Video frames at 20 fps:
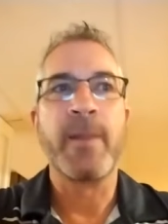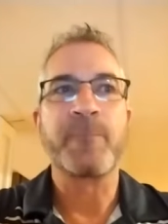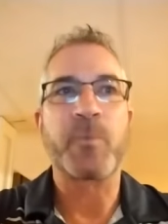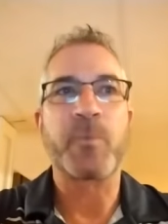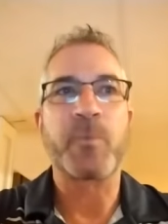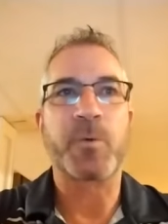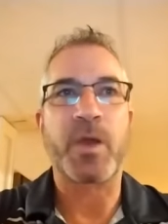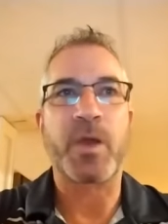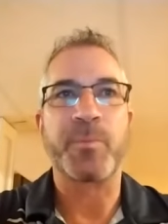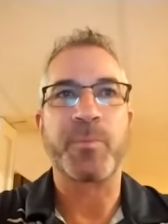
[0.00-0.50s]

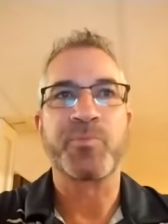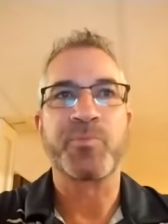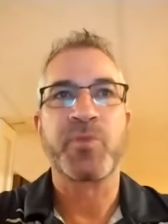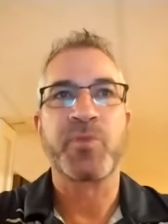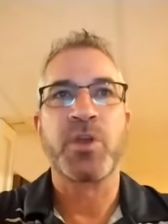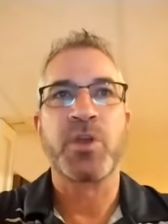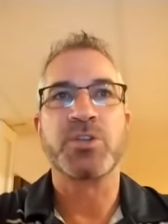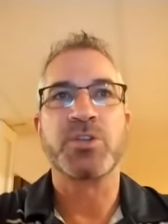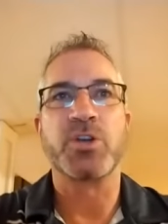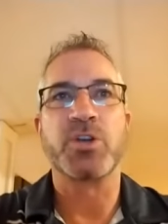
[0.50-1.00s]
Okay,
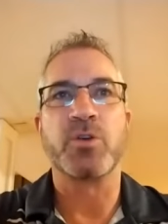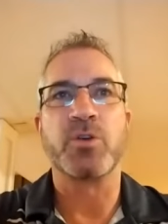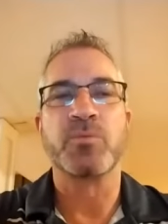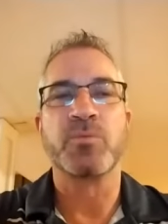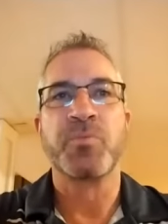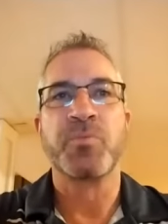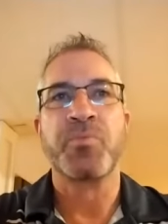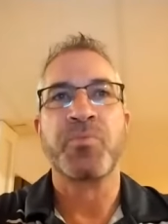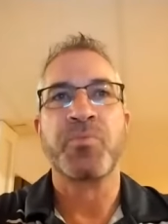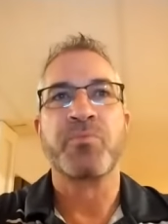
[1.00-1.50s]
so
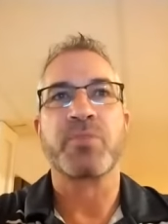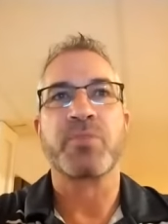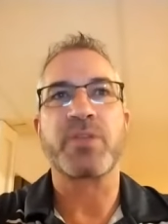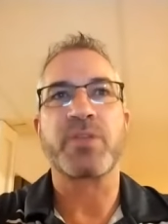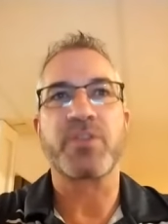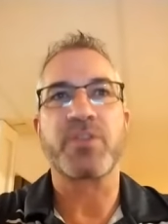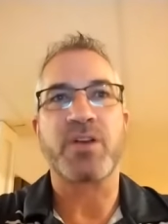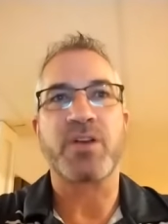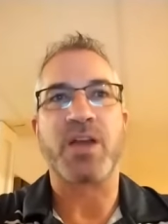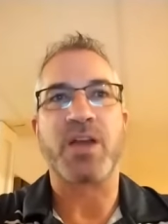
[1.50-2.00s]
believe
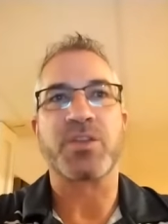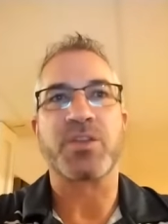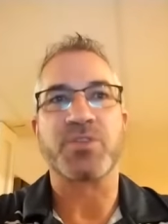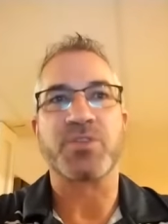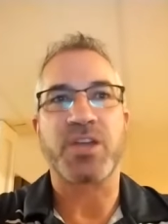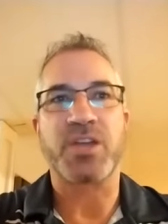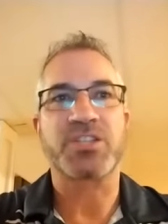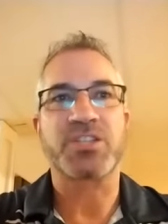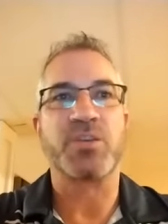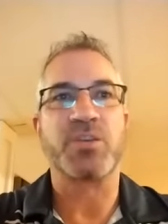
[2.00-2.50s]
it or not, there's
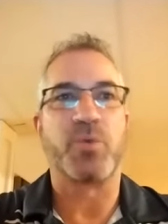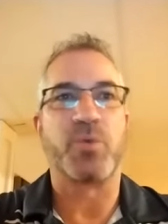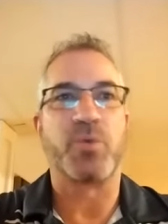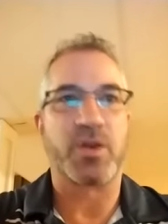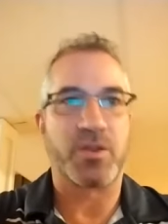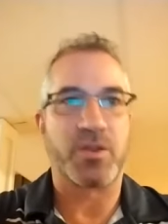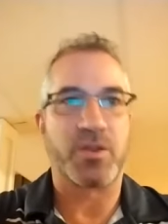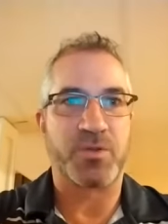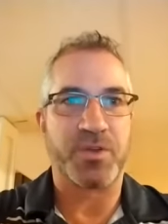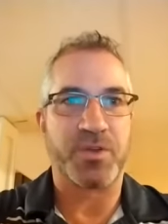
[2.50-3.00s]
actually one
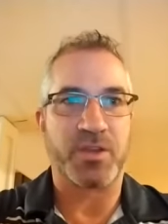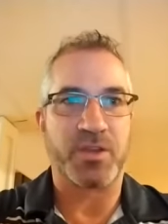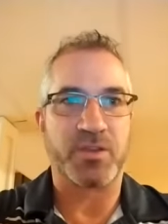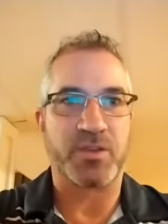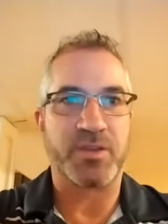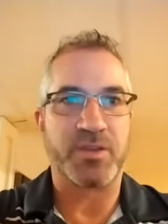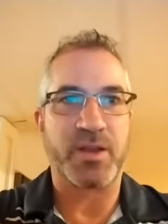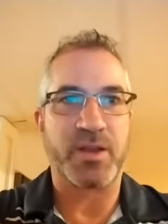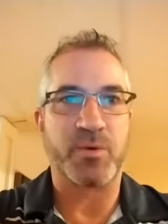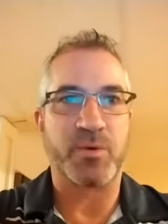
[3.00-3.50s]
other thing
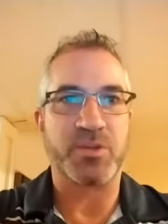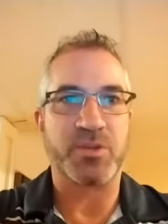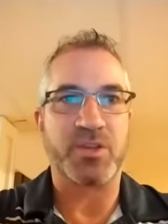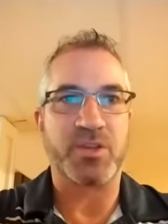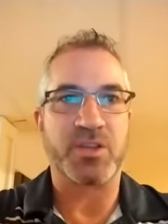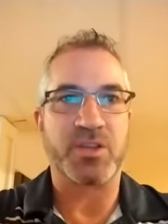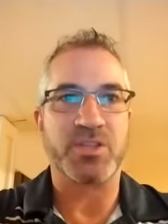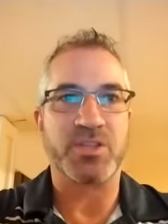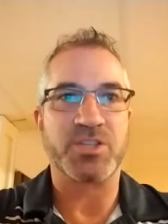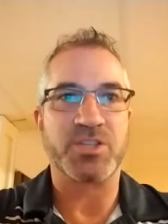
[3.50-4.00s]
that I need
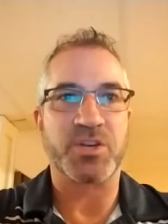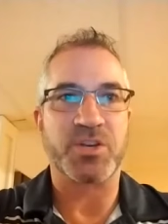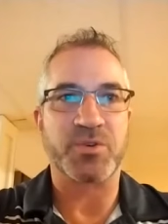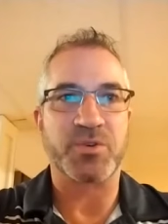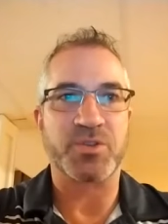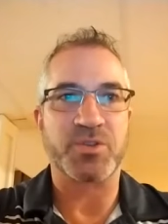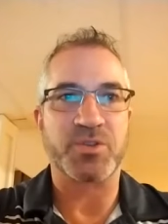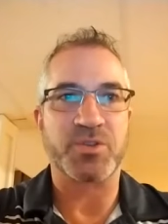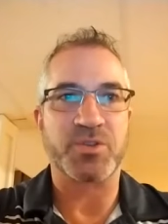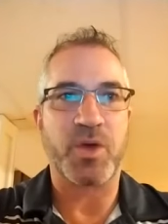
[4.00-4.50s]
to consider
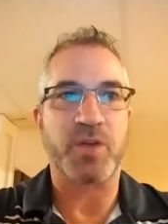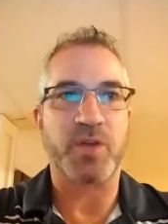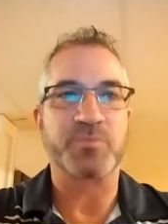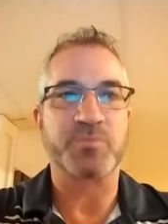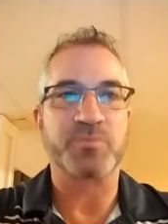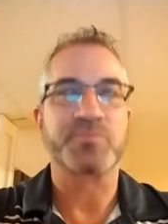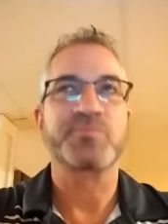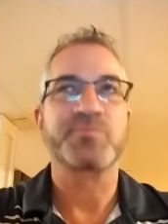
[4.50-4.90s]
as well.